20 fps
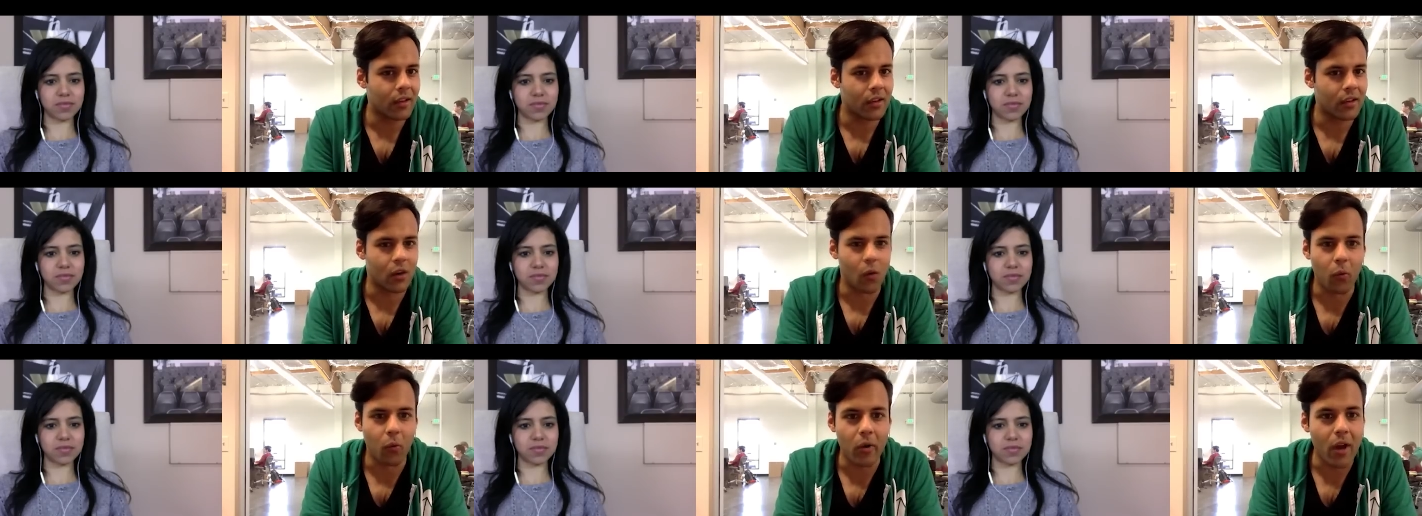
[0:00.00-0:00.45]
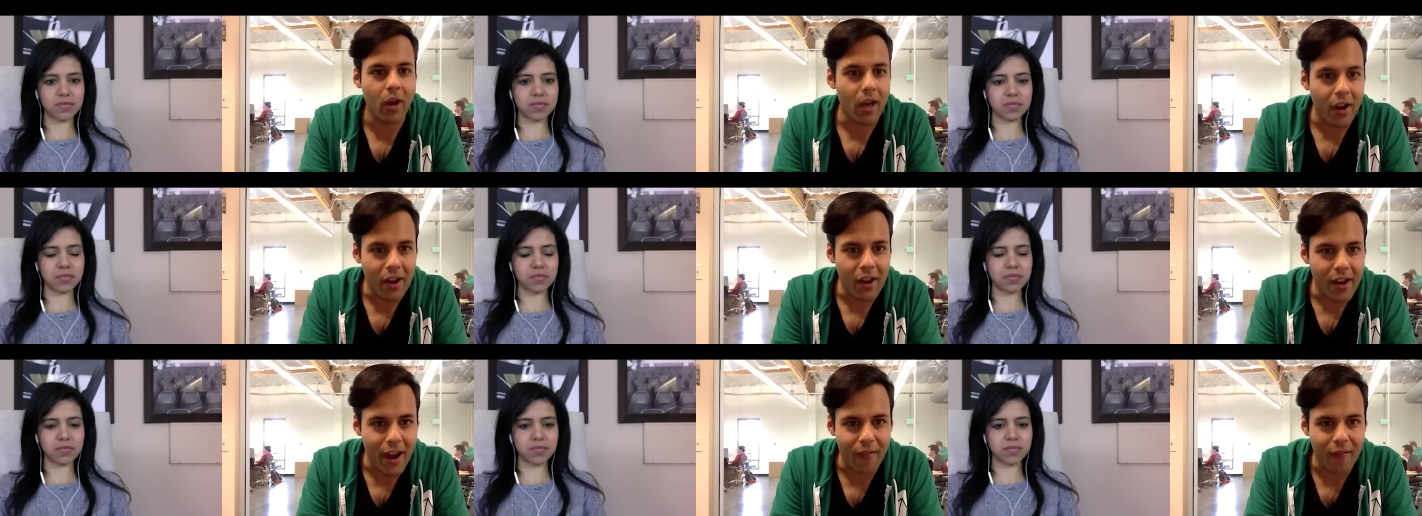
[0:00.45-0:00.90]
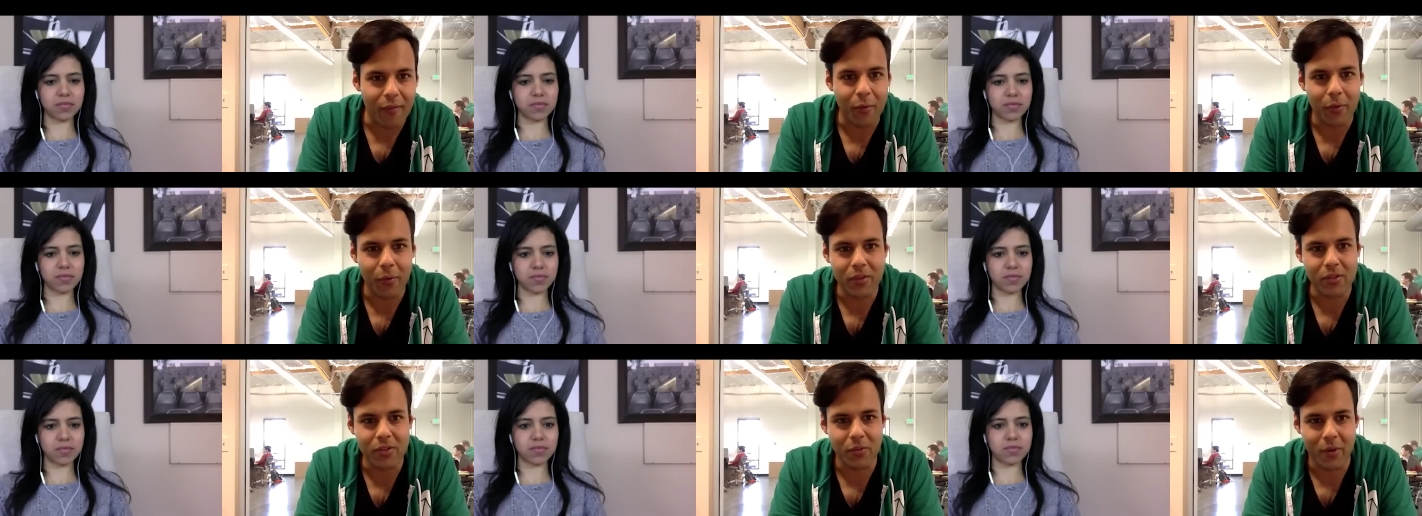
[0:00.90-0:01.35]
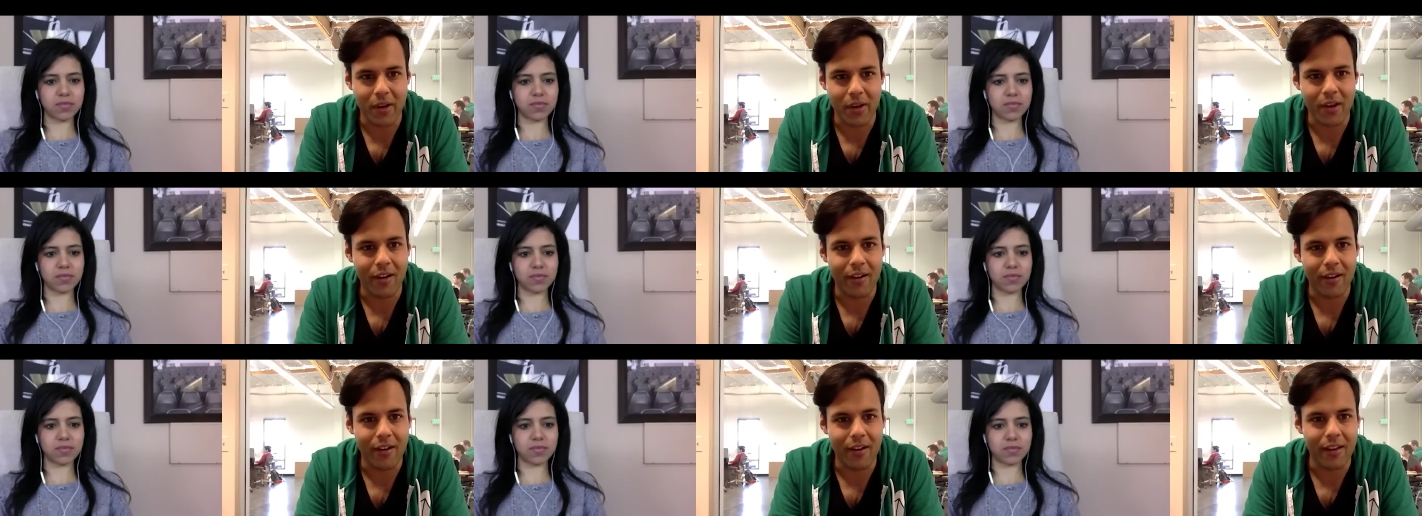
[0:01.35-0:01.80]
Speaker 1: you know, we're not on everyone's
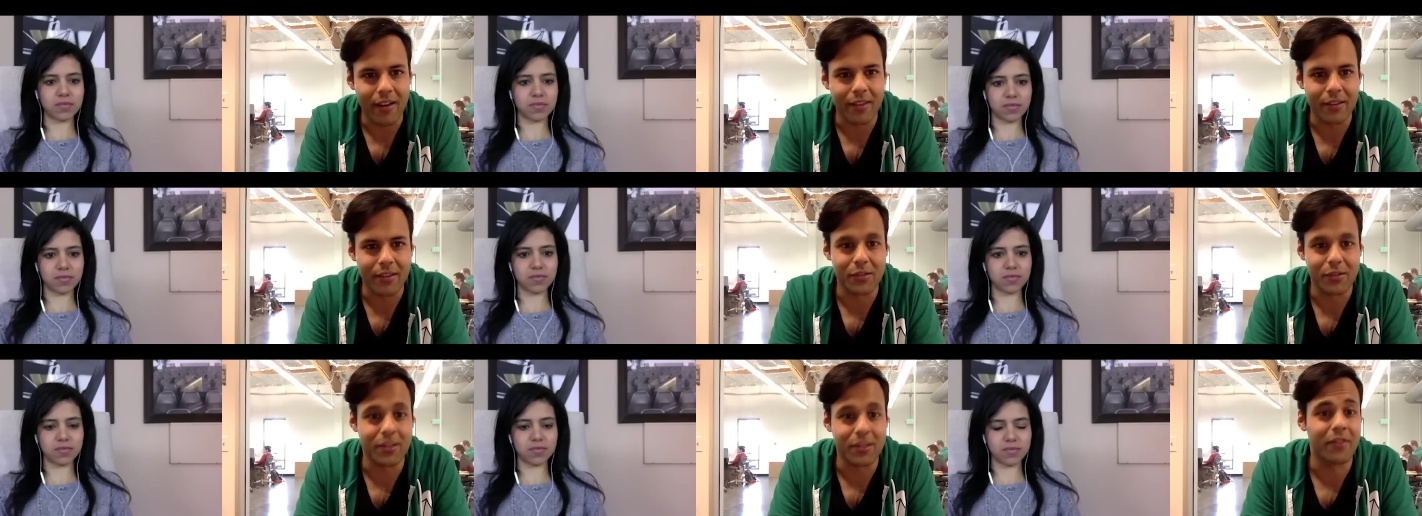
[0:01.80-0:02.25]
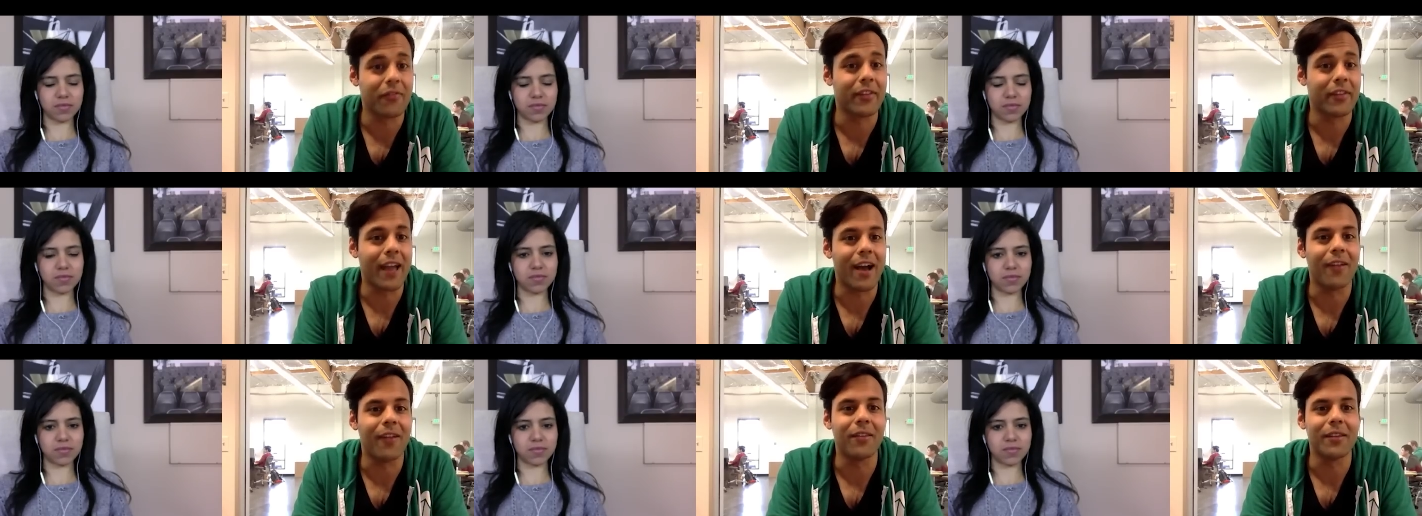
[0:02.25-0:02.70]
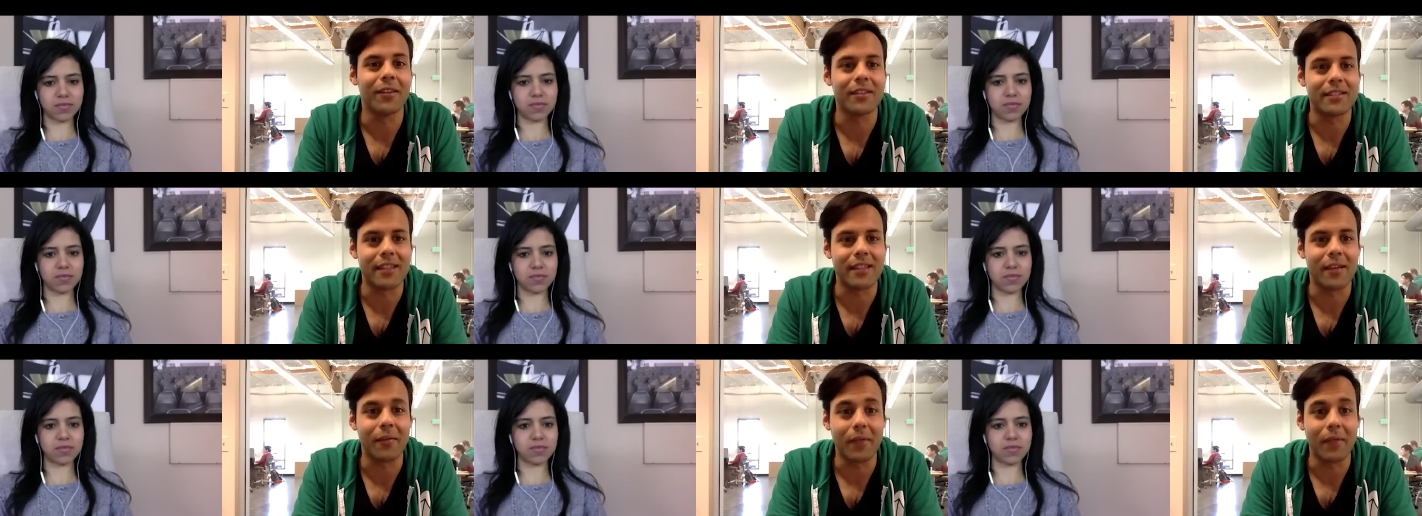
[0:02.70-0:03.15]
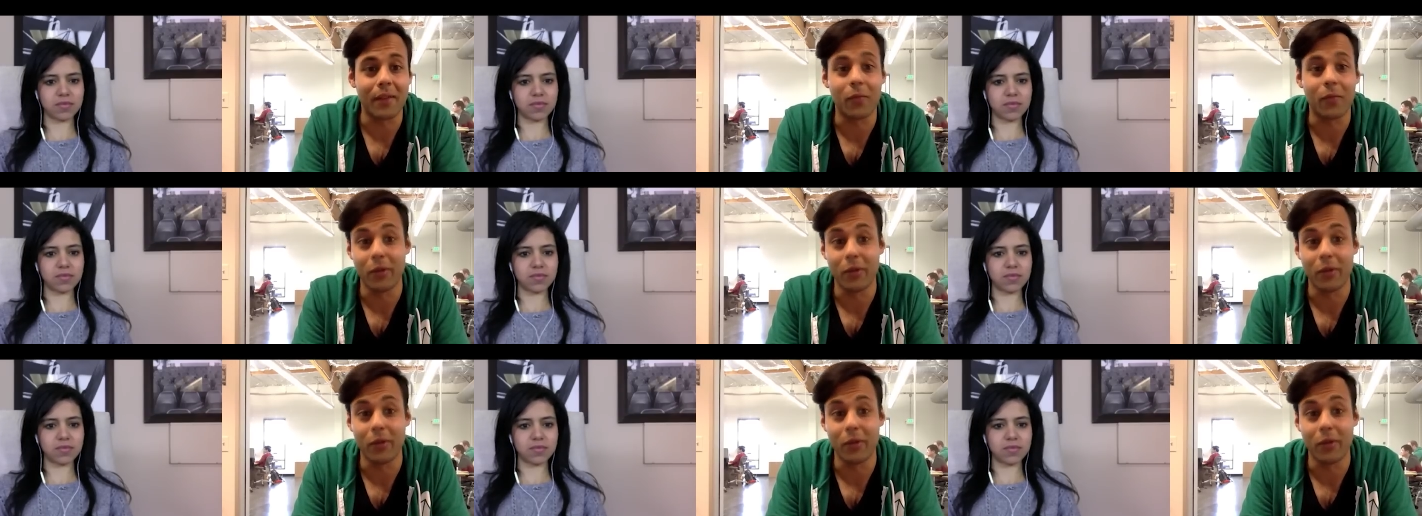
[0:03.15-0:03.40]
radar, and there's definitely outlets that, like,